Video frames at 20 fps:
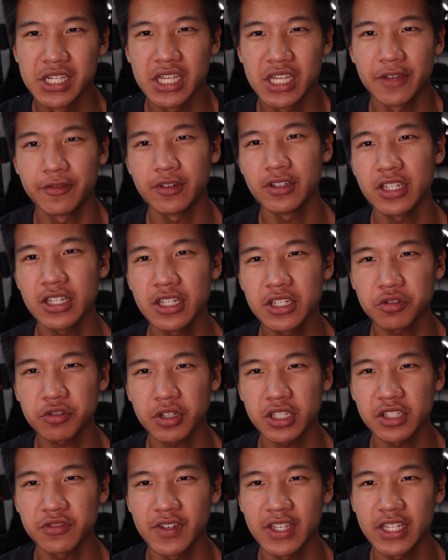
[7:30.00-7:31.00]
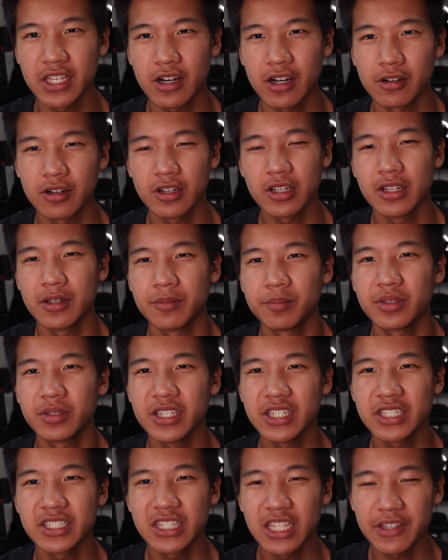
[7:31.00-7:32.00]
If you did enjoy this video,
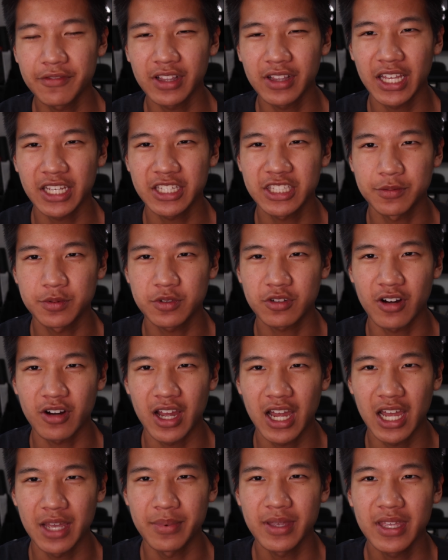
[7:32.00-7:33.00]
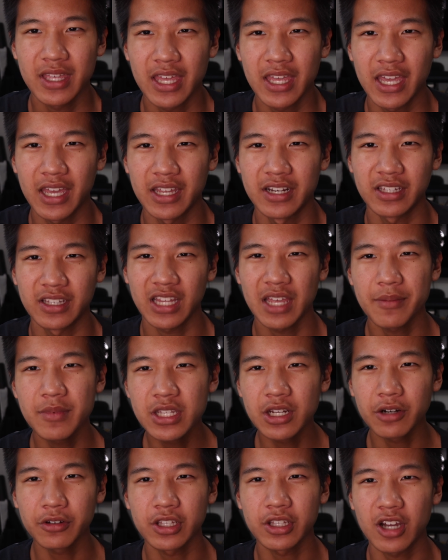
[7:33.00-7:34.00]
please leave a like, subscribe, and let me
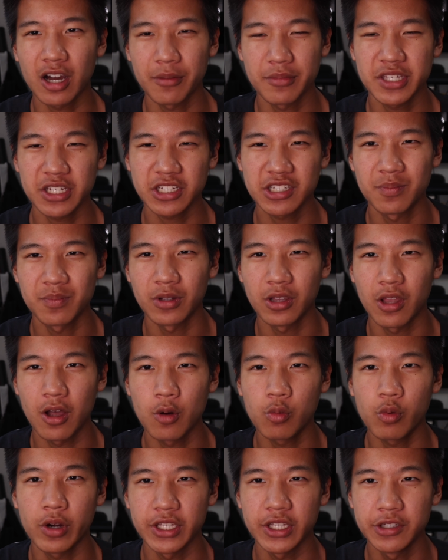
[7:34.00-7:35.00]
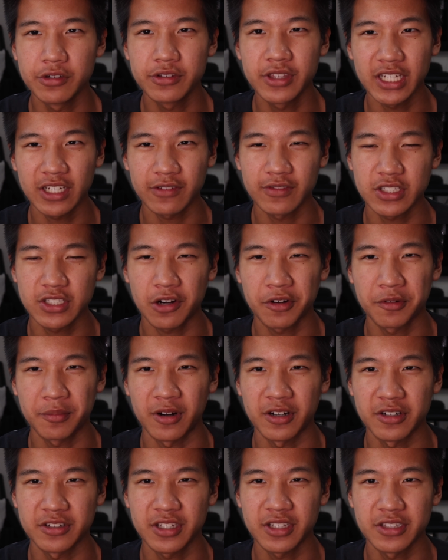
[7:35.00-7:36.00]
know in the comment section below what you think of this heart
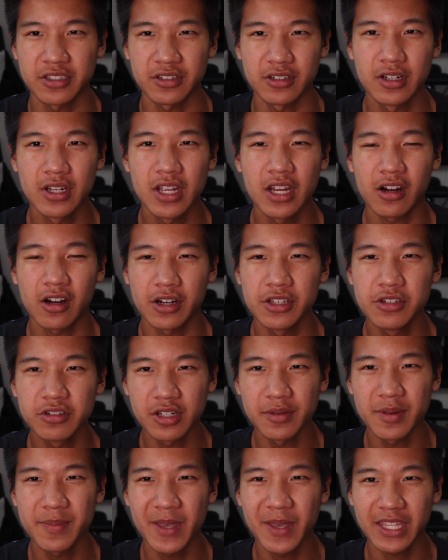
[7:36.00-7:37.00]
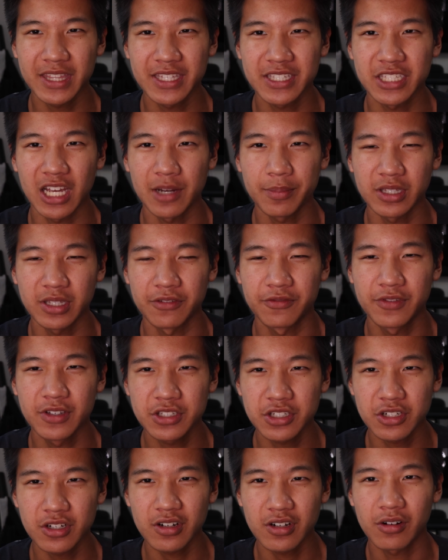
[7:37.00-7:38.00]
monitor sensor. Are you going to be picking this up in the
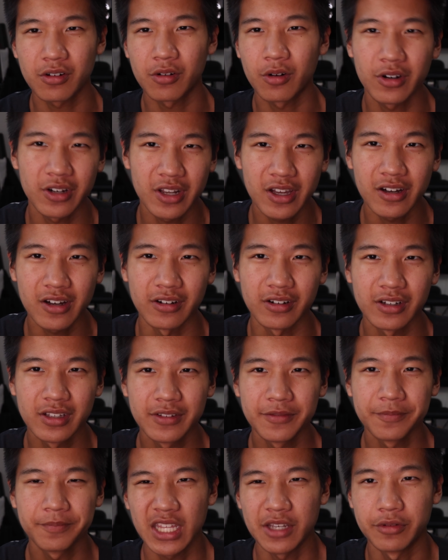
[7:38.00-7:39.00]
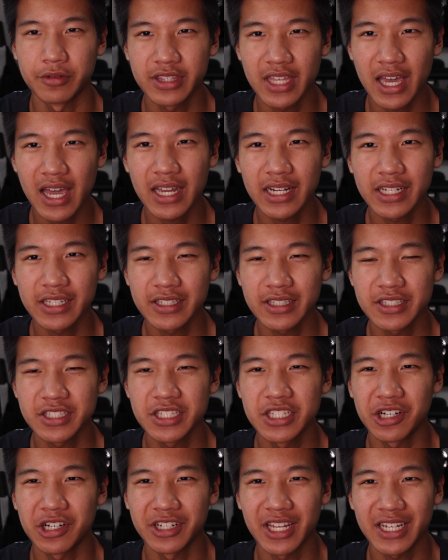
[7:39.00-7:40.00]
future or no? And with that,
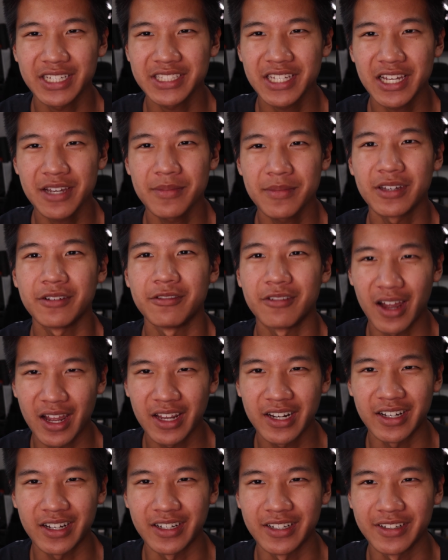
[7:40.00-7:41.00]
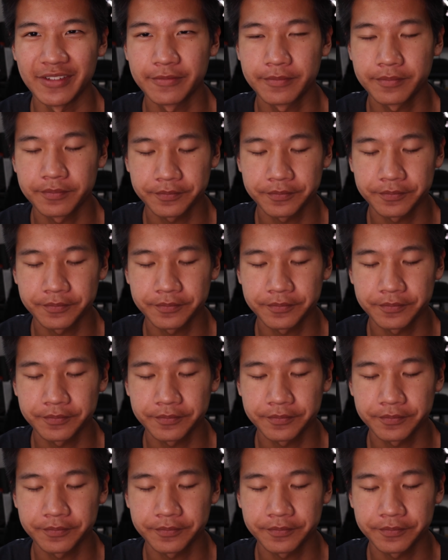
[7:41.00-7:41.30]
see you all next time, and ride on.